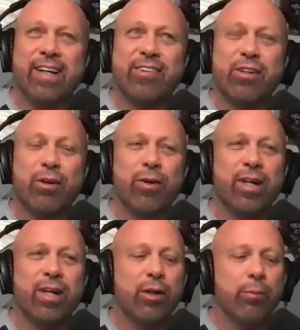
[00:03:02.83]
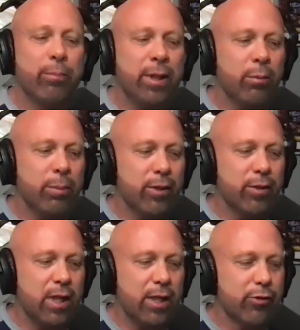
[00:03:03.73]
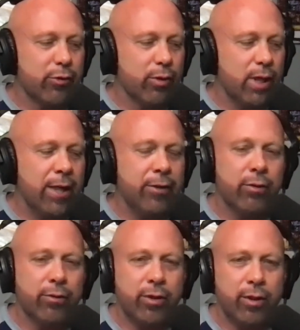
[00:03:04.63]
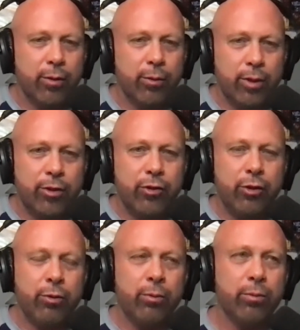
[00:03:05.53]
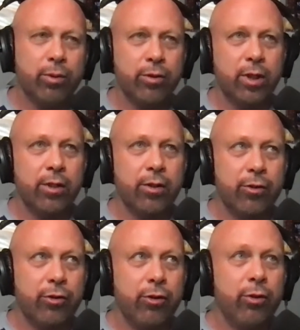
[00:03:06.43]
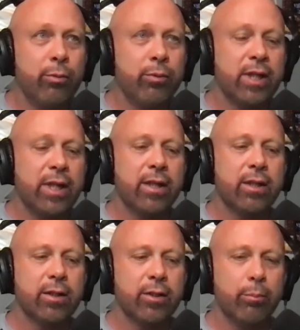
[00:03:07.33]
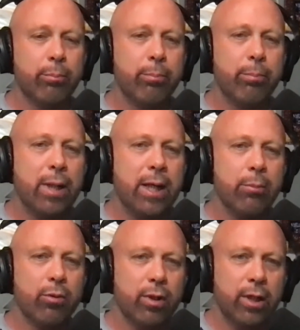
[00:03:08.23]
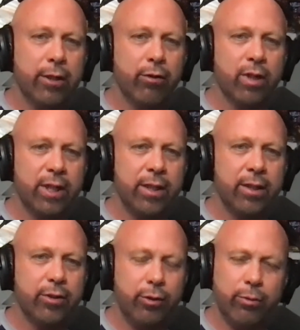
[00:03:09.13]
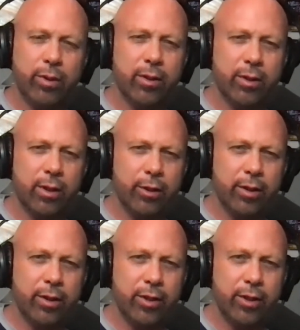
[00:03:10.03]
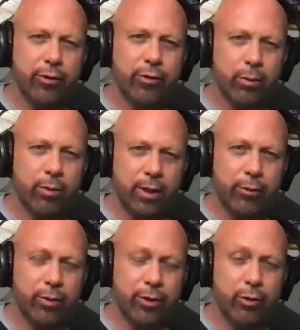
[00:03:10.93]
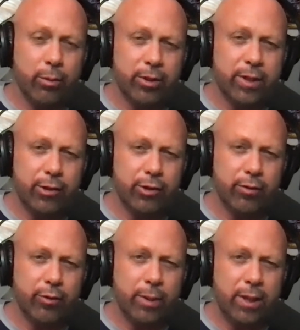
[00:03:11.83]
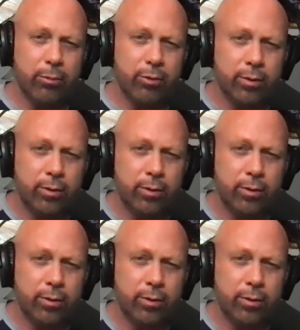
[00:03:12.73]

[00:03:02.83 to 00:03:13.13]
so being a Pentecostal, I don't know. Do you do you take the Bible literally? Do you the inter, literal interpretation of the Bible?